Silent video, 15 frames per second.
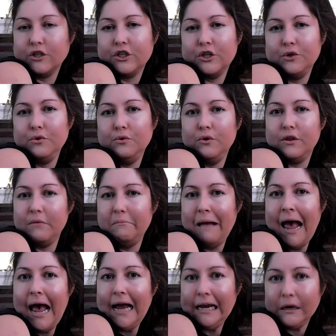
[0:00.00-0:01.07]
to the
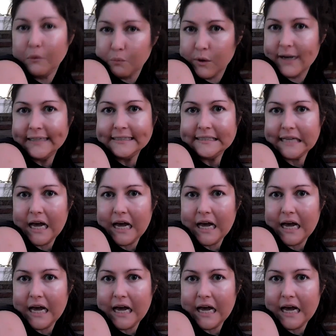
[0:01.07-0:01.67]
back was